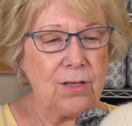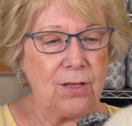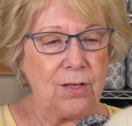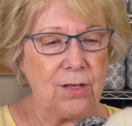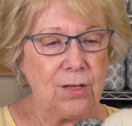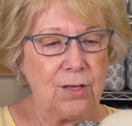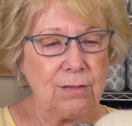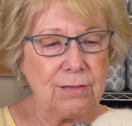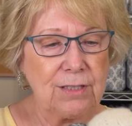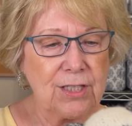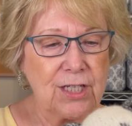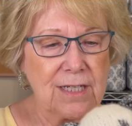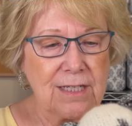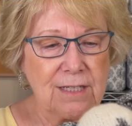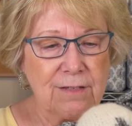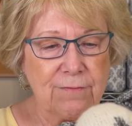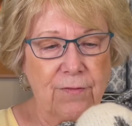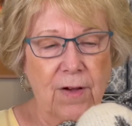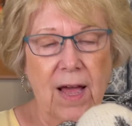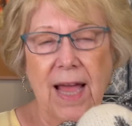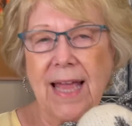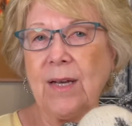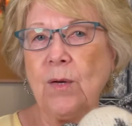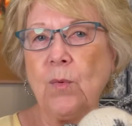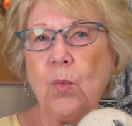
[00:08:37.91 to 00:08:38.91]
You just
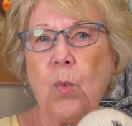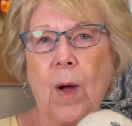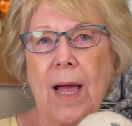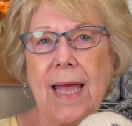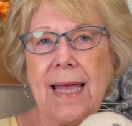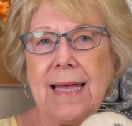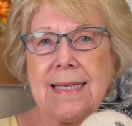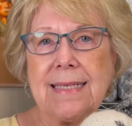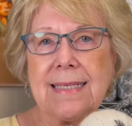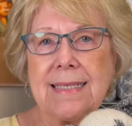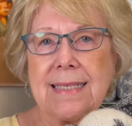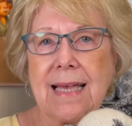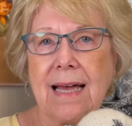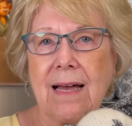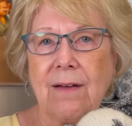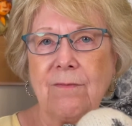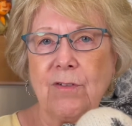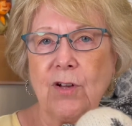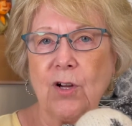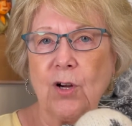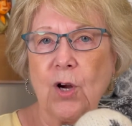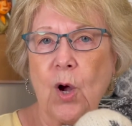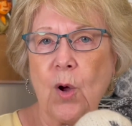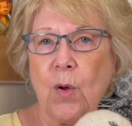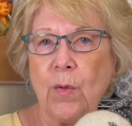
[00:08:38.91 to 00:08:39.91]
find ways of
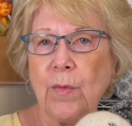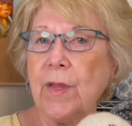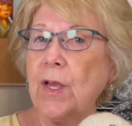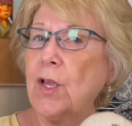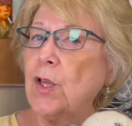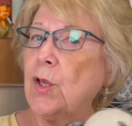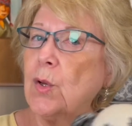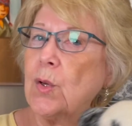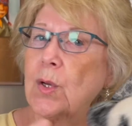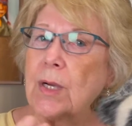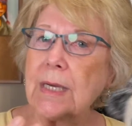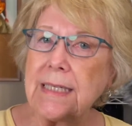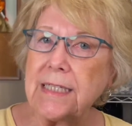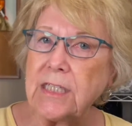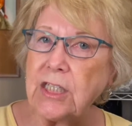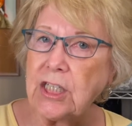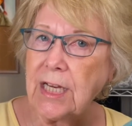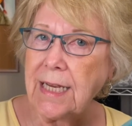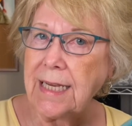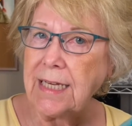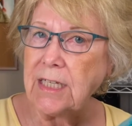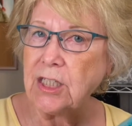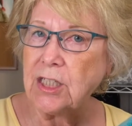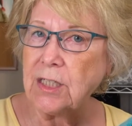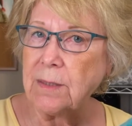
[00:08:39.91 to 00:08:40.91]
your own that you can
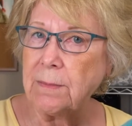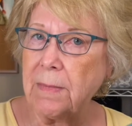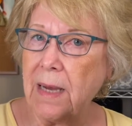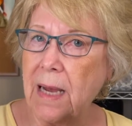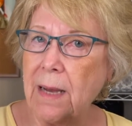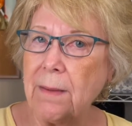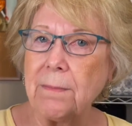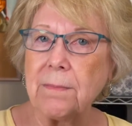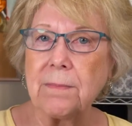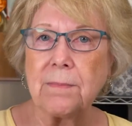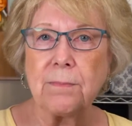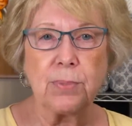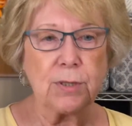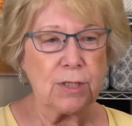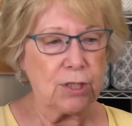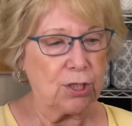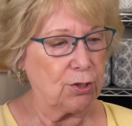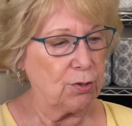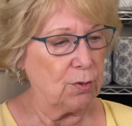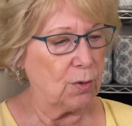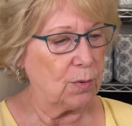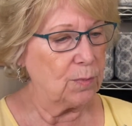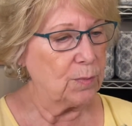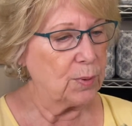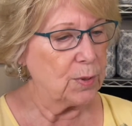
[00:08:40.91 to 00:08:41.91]
change them up, put
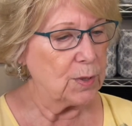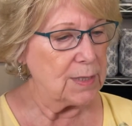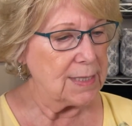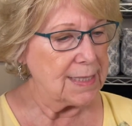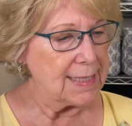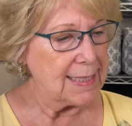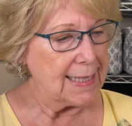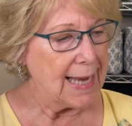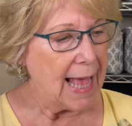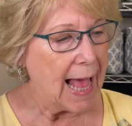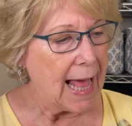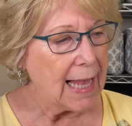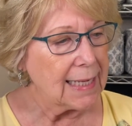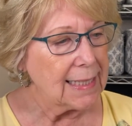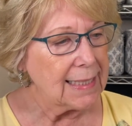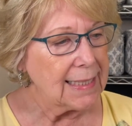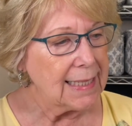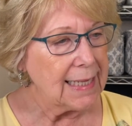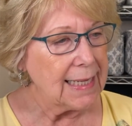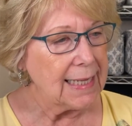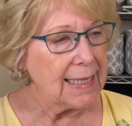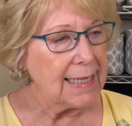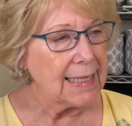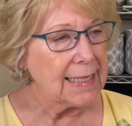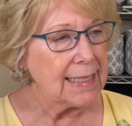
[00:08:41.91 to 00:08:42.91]
your own
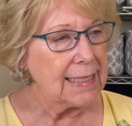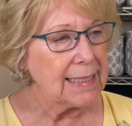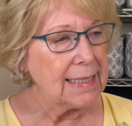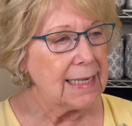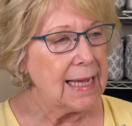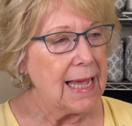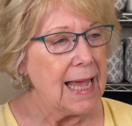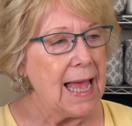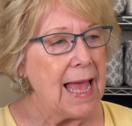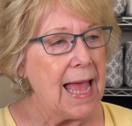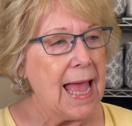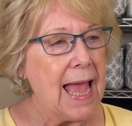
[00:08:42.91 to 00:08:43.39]
personality in,